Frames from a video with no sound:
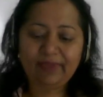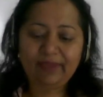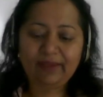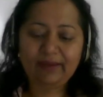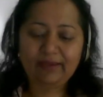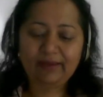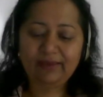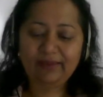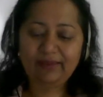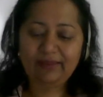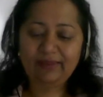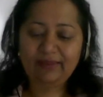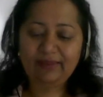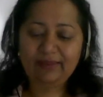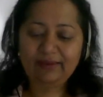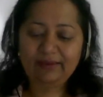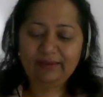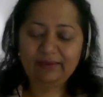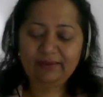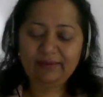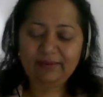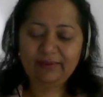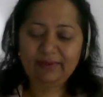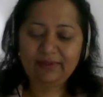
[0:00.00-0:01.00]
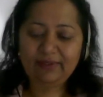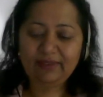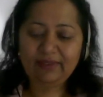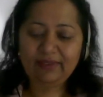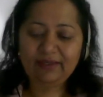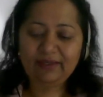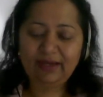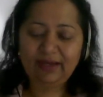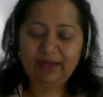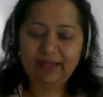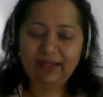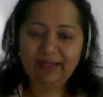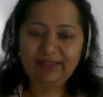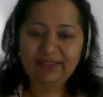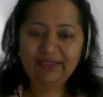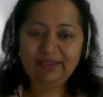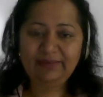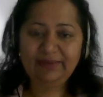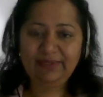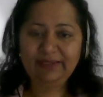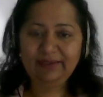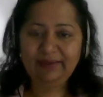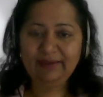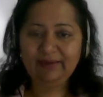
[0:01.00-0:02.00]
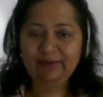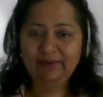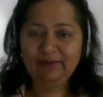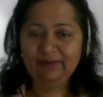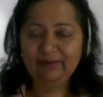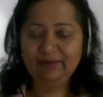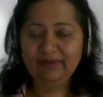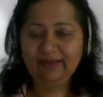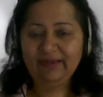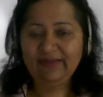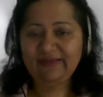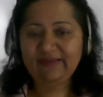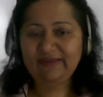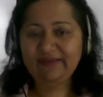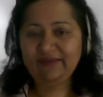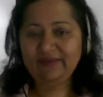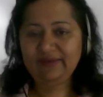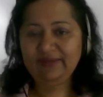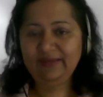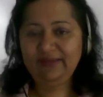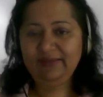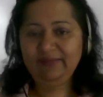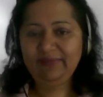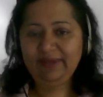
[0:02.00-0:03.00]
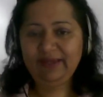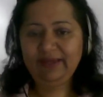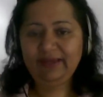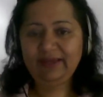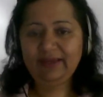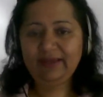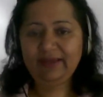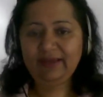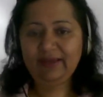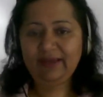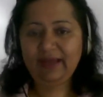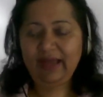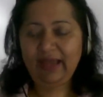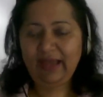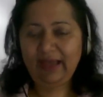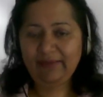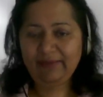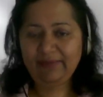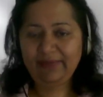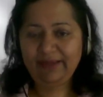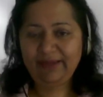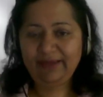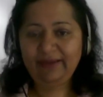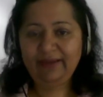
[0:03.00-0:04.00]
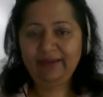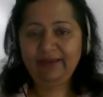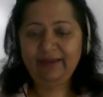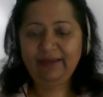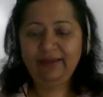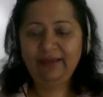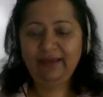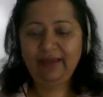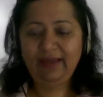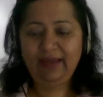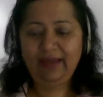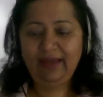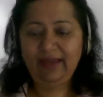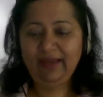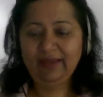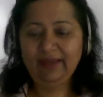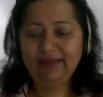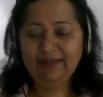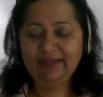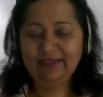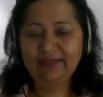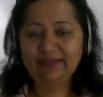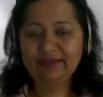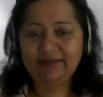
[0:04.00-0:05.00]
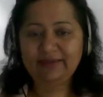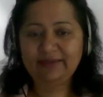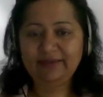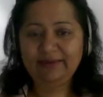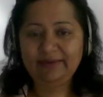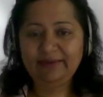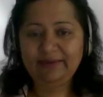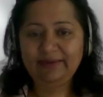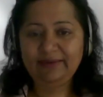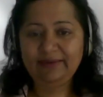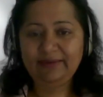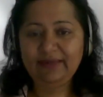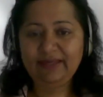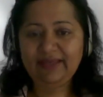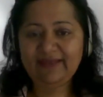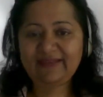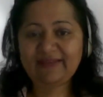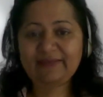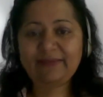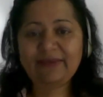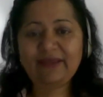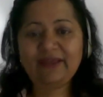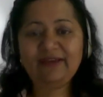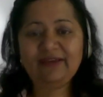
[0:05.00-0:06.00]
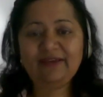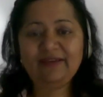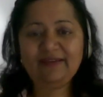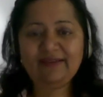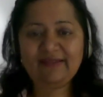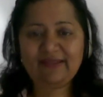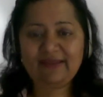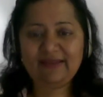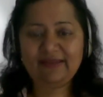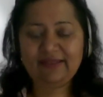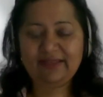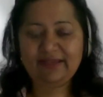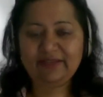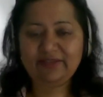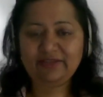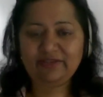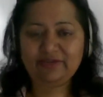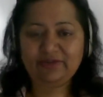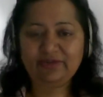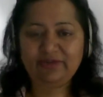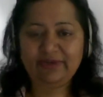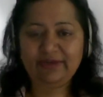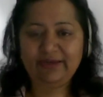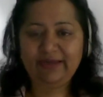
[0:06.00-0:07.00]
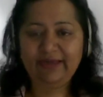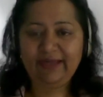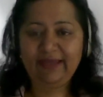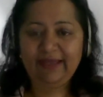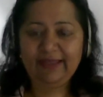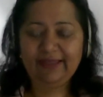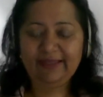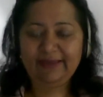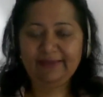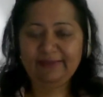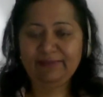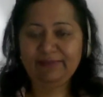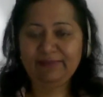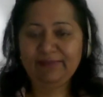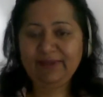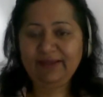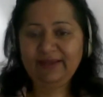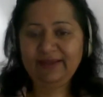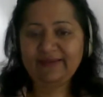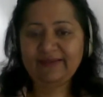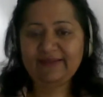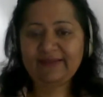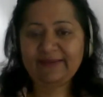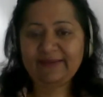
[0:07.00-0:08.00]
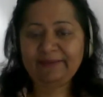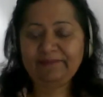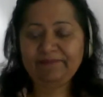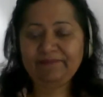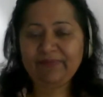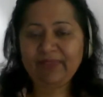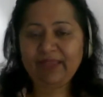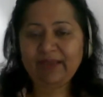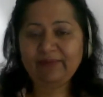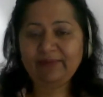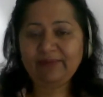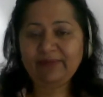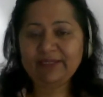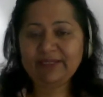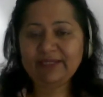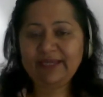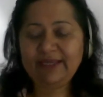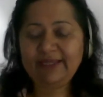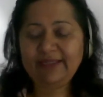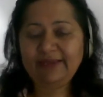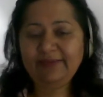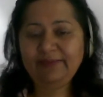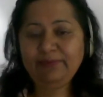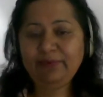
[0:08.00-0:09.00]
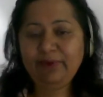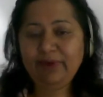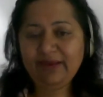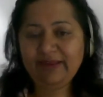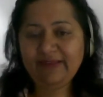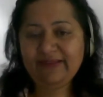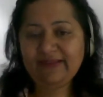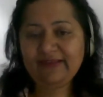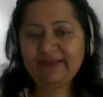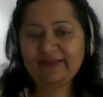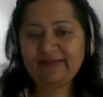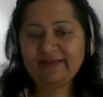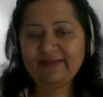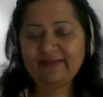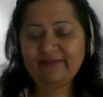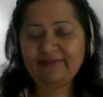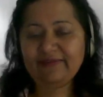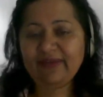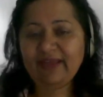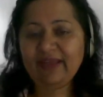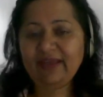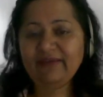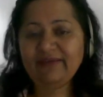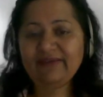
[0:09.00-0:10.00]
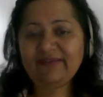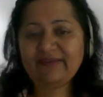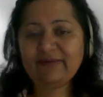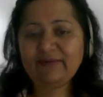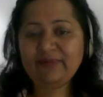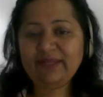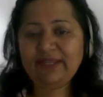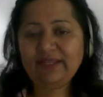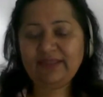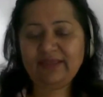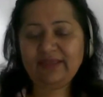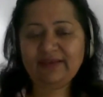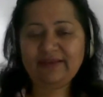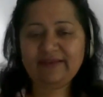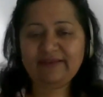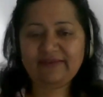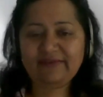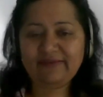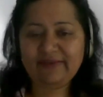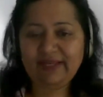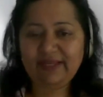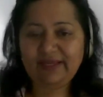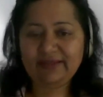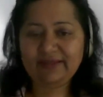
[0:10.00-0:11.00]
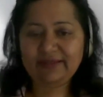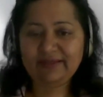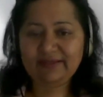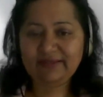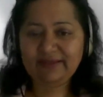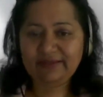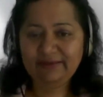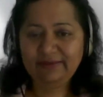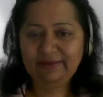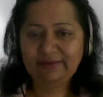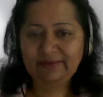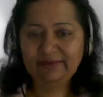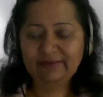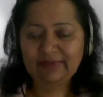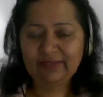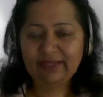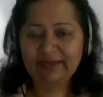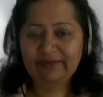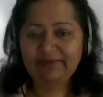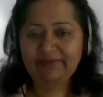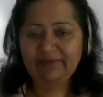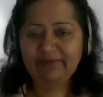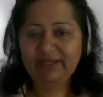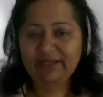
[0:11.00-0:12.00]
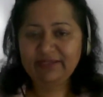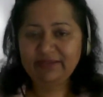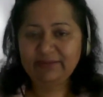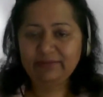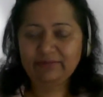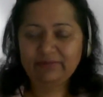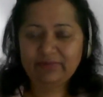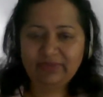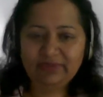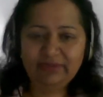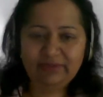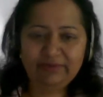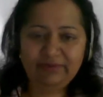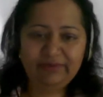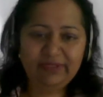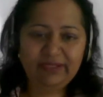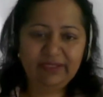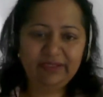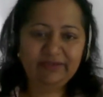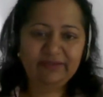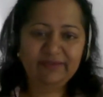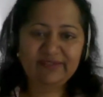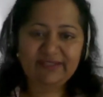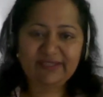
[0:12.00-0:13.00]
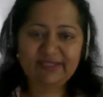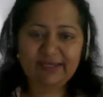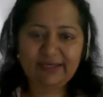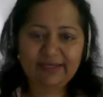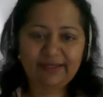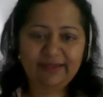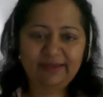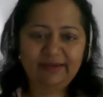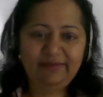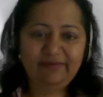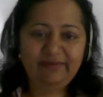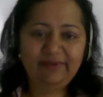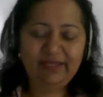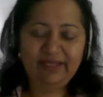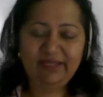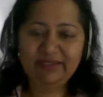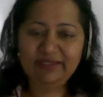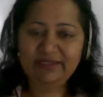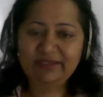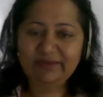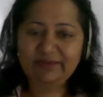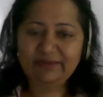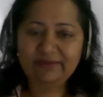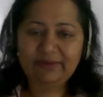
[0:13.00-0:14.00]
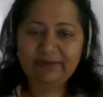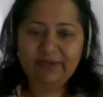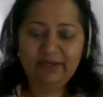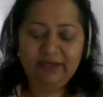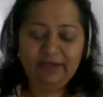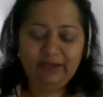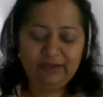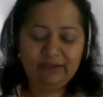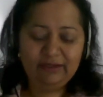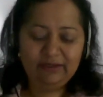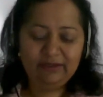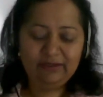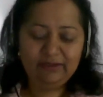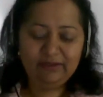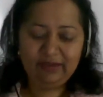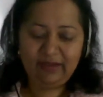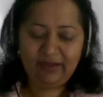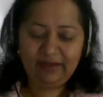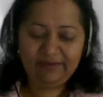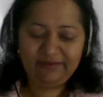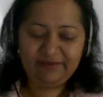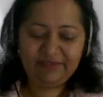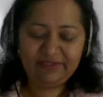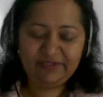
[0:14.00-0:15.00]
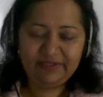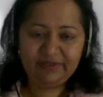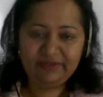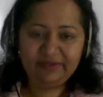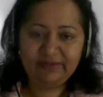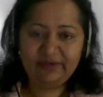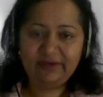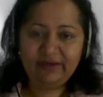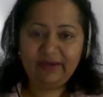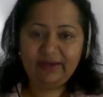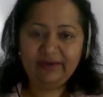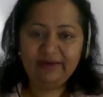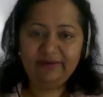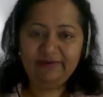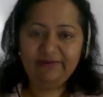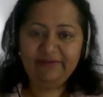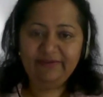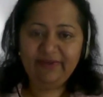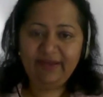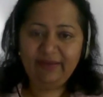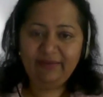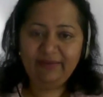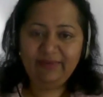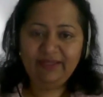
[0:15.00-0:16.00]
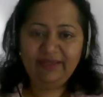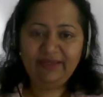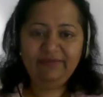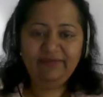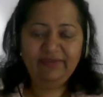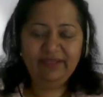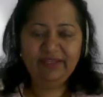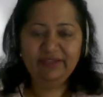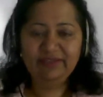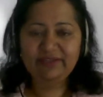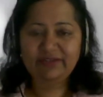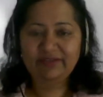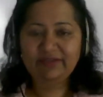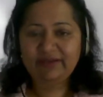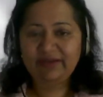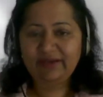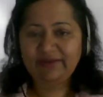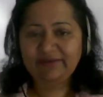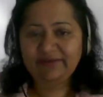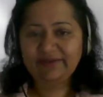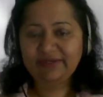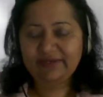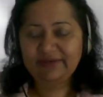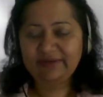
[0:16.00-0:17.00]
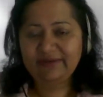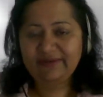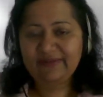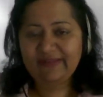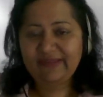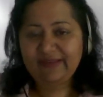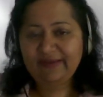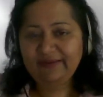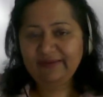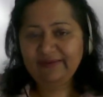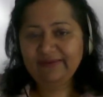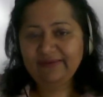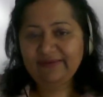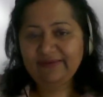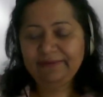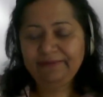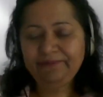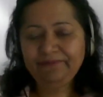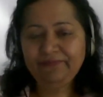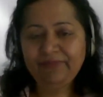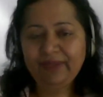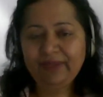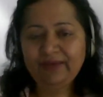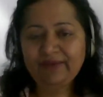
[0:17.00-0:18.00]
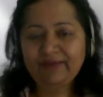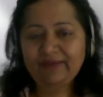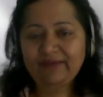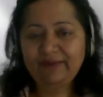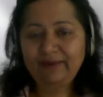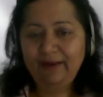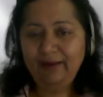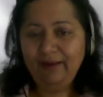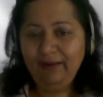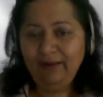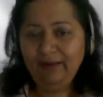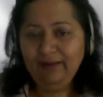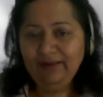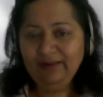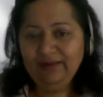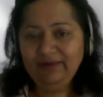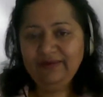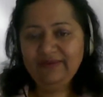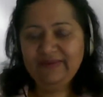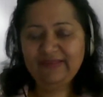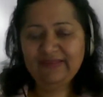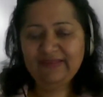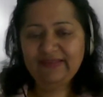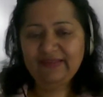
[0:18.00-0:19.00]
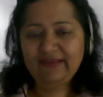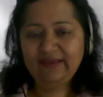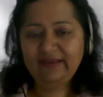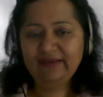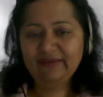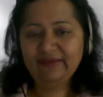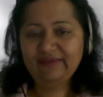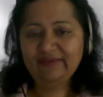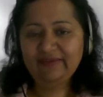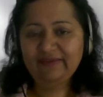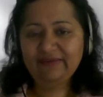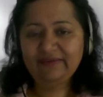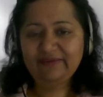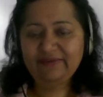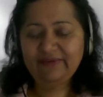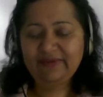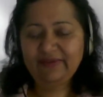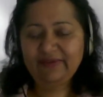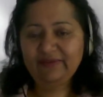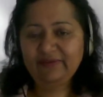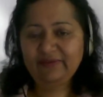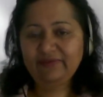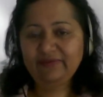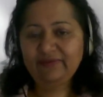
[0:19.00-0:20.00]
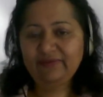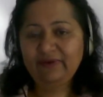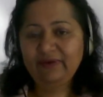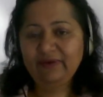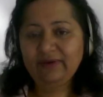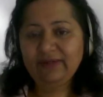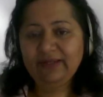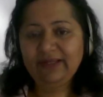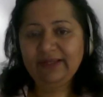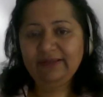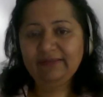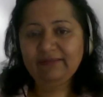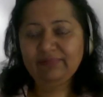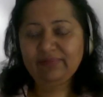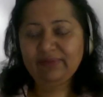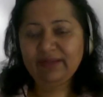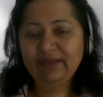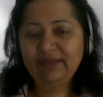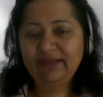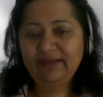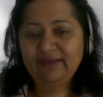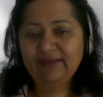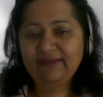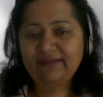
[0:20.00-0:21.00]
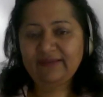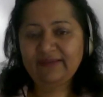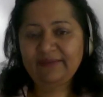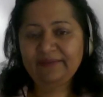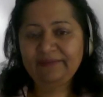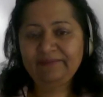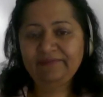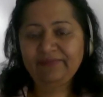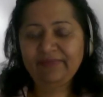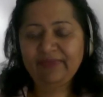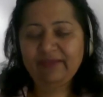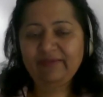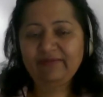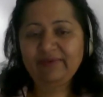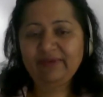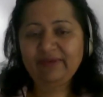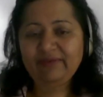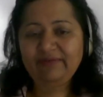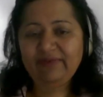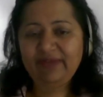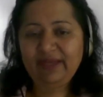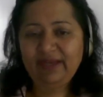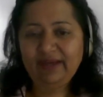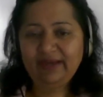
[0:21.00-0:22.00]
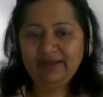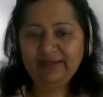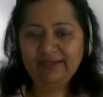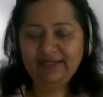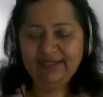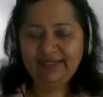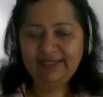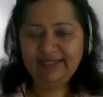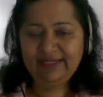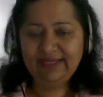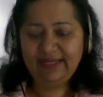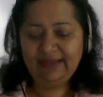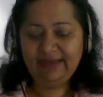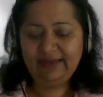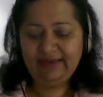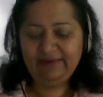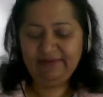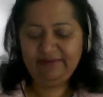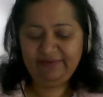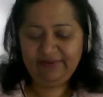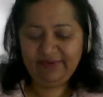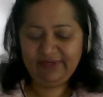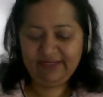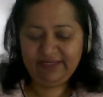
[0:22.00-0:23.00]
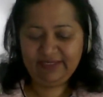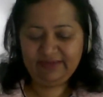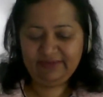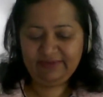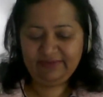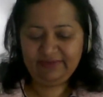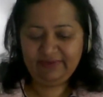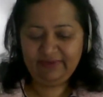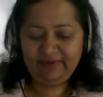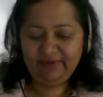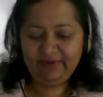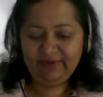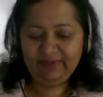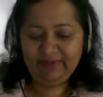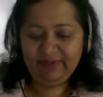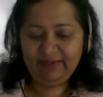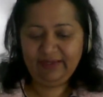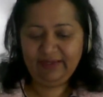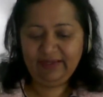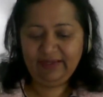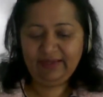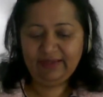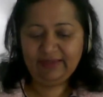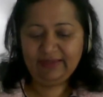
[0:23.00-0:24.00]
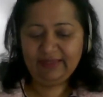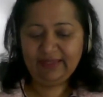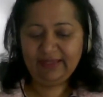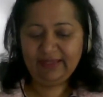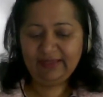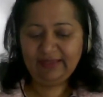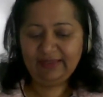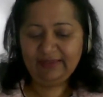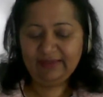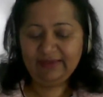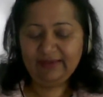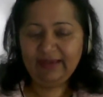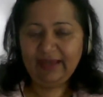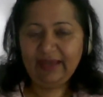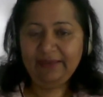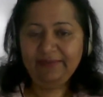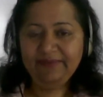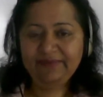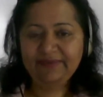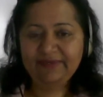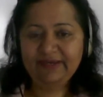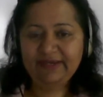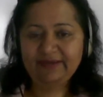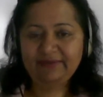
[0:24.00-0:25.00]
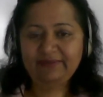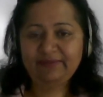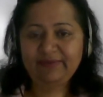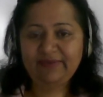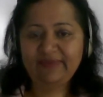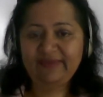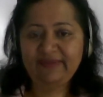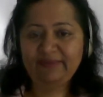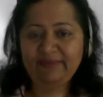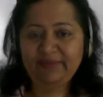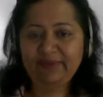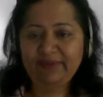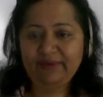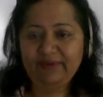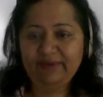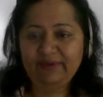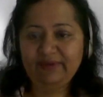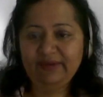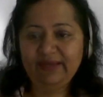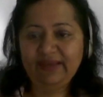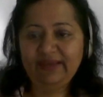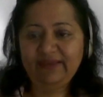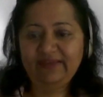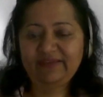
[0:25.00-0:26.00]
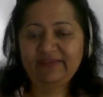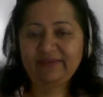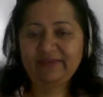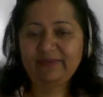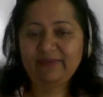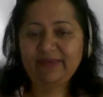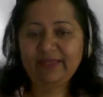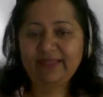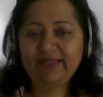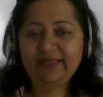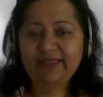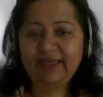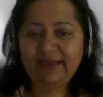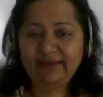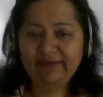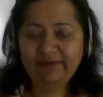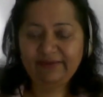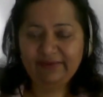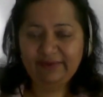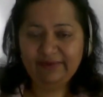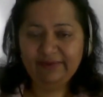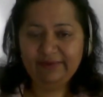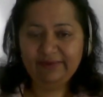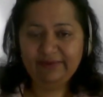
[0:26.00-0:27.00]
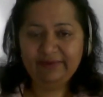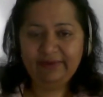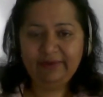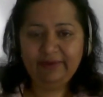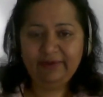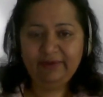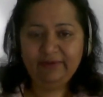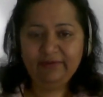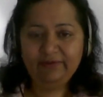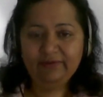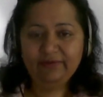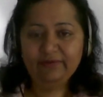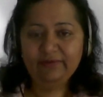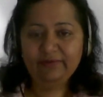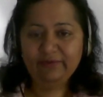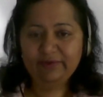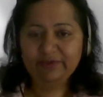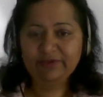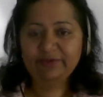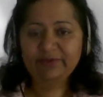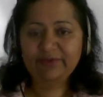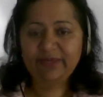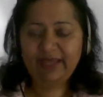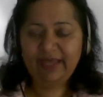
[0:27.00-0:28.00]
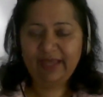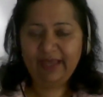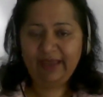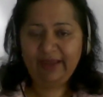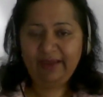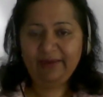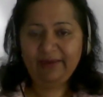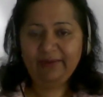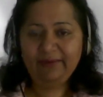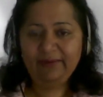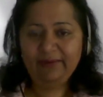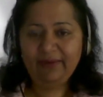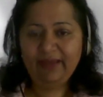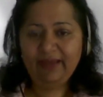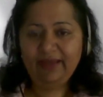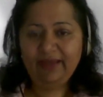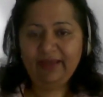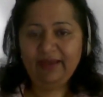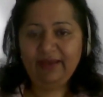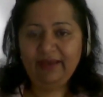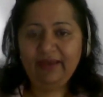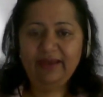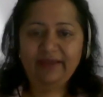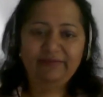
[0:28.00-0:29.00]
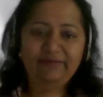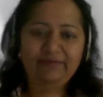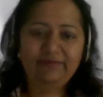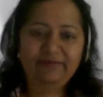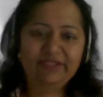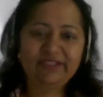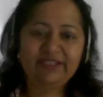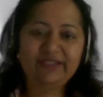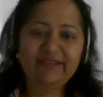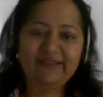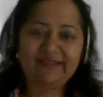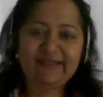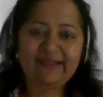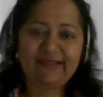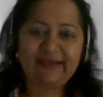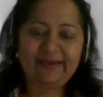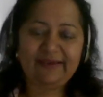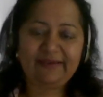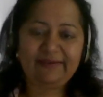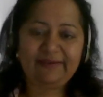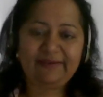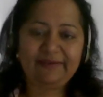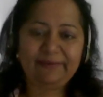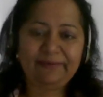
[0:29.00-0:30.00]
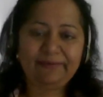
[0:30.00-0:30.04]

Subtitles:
the ultimate goal is really being happy and experiencing that joy and that bliss. But in the process, we have so many things we need to do. Like we need to work, we need to study, we need to look after our family, we need to look after ourselves. So all those things sort of, fall in place when we understand, first of all, that the abstract principle is to be thankful for what we have, and which is life.